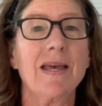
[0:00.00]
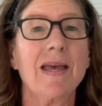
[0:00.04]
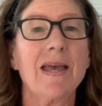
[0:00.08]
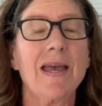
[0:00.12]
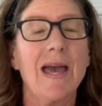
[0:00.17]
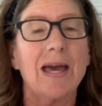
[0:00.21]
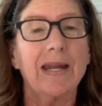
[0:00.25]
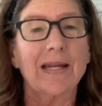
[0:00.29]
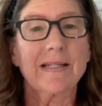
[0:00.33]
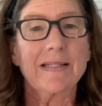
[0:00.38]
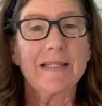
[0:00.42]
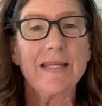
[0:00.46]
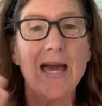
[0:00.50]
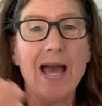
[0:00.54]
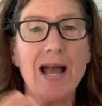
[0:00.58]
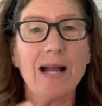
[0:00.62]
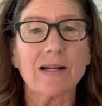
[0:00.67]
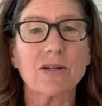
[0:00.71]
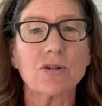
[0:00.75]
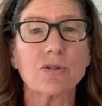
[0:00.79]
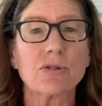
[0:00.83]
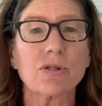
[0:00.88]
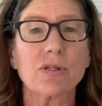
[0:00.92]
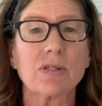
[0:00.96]
and it
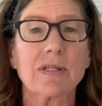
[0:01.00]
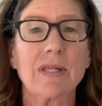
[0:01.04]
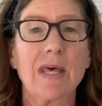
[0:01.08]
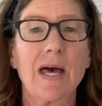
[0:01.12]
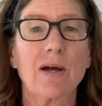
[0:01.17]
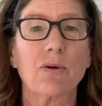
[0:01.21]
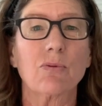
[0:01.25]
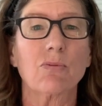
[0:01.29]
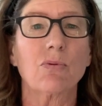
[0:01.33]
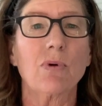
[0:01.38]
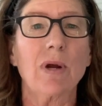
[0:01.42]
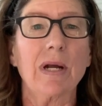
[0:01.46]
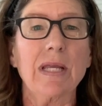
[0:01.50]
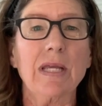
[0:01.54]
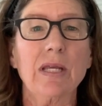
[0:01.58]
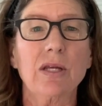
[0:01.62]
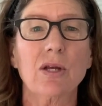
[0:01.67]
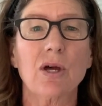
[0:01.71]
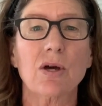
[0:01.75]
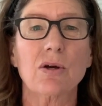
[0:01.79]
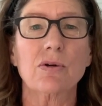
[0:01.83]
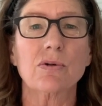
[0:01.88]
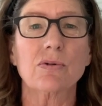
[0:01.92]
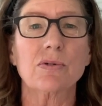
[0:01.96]
tackles that runny
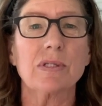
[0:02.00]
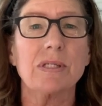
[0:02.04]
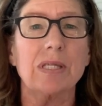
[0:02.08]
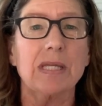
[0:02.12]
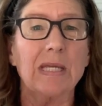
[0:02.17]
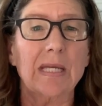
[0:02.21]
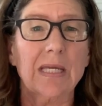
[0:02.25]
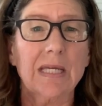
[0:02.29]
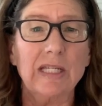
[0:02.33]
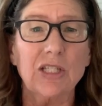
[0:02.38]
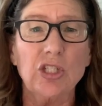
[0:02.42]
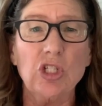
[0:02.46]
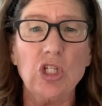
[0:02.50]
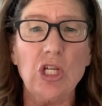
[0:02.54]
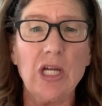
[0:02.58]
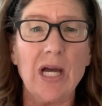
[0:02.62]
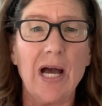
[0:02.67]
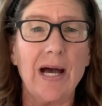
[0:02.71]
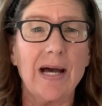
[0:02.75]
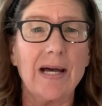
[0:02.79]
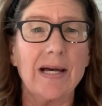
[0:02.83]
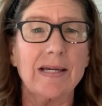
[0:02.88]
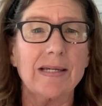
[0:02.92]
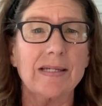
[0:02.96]
nose, itchy
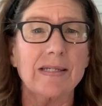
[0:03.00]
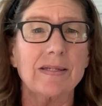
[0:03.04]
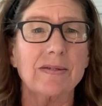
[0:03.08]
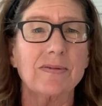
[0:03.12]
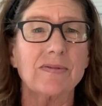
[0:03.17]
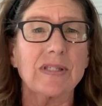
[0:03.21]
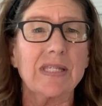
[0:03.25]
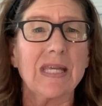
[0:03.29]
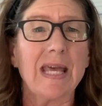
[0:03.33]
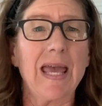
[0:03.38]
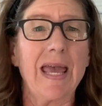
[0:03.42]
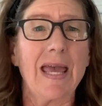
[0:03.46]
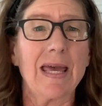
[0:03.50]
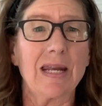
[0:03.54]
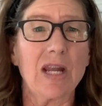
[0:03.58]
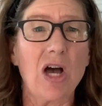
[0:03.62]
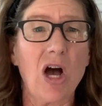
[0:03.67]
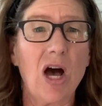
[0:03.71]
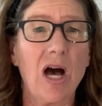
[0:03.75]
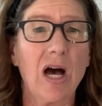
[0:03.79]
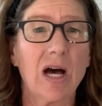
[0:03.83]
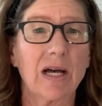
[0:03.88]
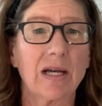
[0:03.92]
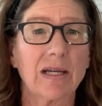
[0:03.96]
eyes, and
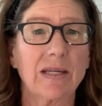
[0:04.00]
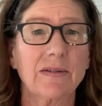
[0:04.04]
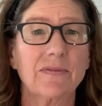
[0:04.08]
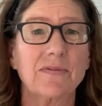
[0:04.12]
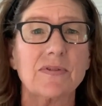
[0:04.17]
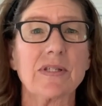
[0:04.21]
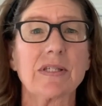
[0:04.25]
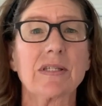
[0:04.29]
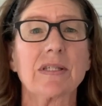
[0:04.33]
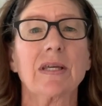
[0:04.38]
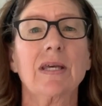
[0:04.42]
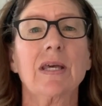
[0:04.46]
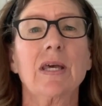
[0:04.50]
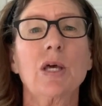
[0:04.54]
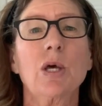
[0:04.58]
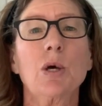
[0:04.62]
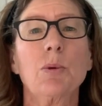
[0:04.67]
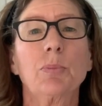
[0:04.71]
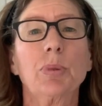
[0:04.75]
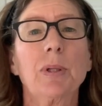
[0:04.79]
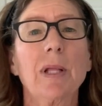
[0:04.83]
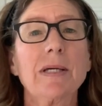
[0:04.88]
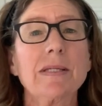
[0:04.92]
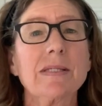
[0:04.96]
hives.
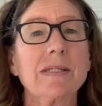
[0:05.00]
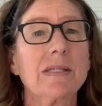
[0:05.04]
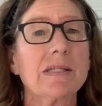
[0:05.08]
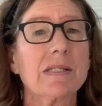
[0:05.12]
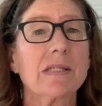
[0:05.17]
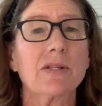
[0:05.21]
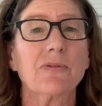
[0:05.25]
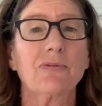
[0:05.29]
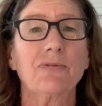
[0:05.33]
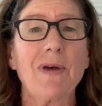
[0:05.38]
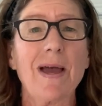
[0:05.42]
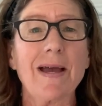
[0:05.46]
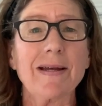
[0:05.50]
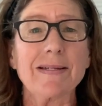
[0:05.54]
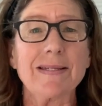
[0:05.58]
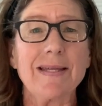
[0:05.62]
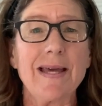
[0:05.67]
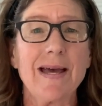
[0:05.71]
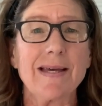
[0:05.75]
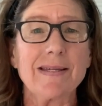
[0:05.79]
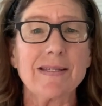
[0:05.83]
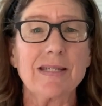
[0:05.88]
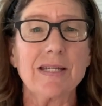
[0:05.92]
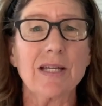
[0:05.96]
Plus, it's
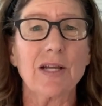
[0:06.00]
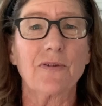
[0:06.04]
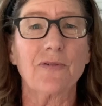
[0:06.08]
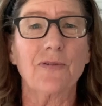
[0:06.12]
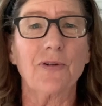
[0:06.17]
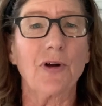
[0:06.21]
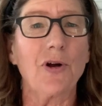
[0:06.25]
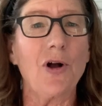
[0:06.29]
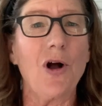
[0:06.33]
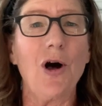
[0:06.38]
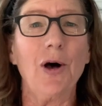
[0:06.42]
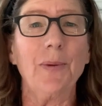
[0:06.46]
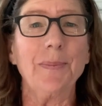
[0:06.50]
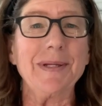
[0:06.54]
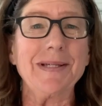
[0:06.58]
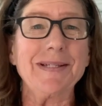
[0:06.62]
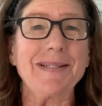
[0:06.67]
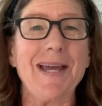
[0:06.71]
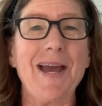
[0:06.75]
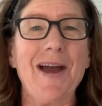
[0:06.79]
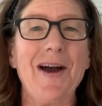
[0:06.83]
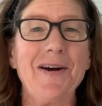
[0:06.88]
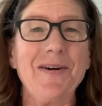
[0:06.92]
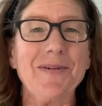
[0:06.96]
fantastic for calming
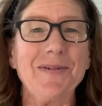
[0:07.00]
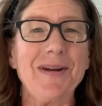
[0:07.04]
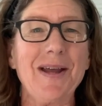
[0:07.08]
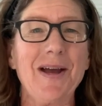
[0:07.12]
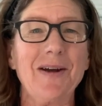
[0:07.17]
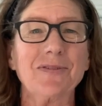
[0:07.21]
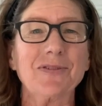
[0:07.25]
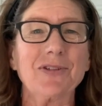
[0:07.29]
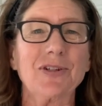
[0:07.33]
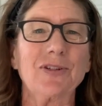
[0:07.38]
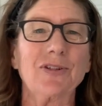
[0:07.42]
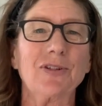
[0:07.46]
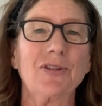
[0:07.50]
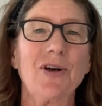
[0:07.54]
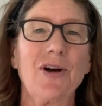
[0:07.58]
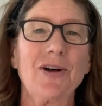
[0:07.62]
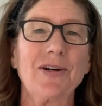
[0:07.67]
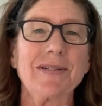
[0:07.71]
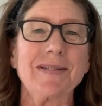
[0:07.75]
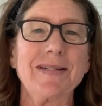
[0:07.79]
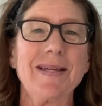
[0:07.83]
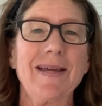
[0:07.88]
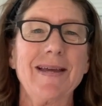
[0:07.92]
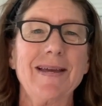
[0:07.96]
down after a
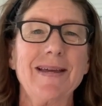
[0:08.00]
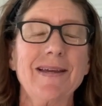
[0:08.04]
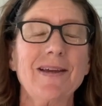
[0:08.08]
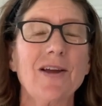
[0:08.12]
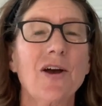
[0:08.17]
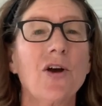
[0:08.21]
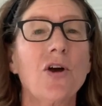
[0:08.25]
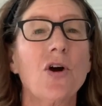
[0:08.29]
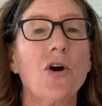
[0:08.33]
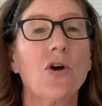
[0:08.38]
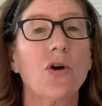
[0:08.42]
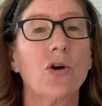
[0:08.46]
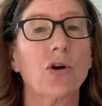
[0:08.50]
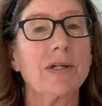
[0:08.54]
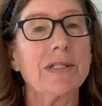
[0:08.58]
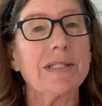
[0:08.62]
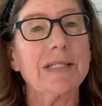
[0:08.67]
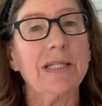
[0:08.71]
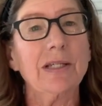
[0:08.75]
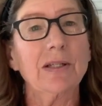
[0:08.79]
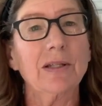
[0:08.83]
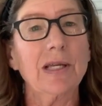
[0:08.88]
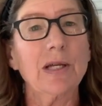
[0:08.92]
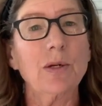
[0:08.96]
long day or
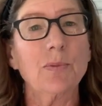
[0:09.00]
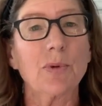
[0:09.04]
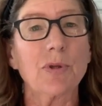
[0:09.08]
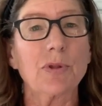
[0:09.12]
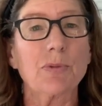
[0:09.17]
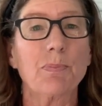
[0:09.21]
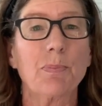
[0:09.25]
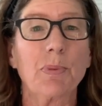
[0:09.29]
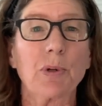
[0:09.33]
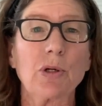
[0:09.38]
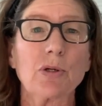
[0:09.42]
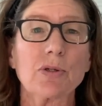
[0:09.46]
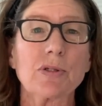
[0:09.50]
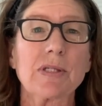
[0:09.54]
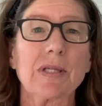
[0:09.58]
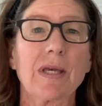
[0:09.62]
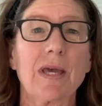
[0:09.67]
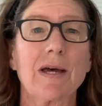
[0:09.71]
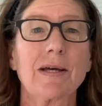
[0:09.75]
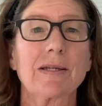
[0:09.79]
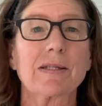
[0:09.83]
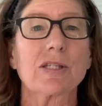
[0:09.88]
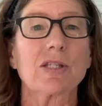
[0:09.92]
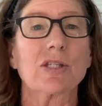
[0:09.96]
dealing with burns, cuts,